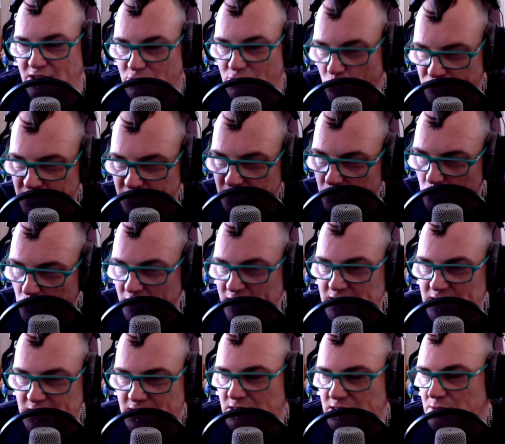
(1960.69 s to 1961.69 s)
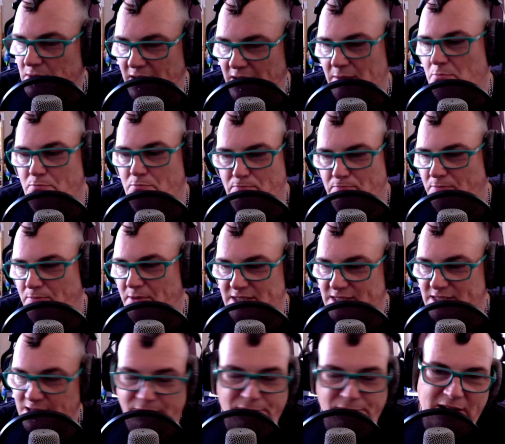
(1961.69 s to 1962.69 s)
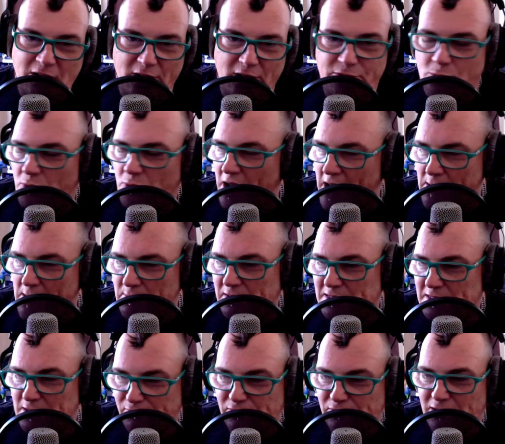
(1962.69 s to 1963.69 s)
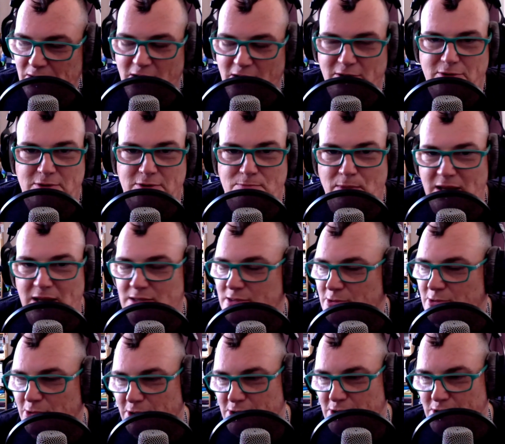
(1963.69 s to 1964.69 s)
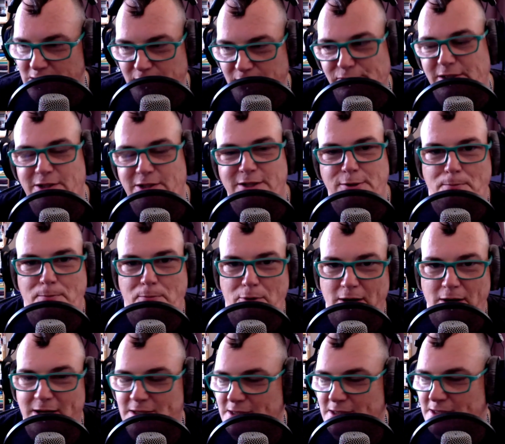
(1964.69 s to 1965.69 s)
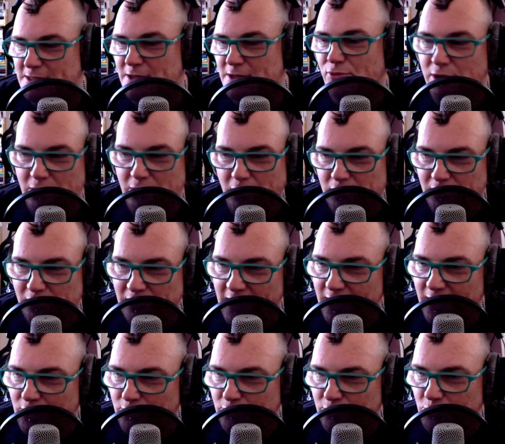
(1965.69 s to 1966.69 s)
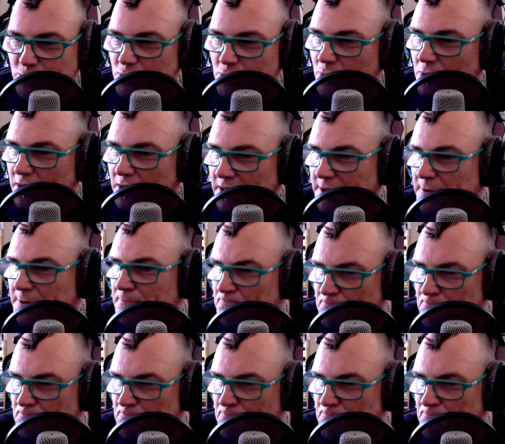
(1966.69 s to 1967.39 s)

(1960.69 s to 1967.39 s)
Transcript: Those are the reasons, and but it's definitely not the RAM, and definitely not the base storage, and definitely not the price, and definitely not the lack of ultra wide.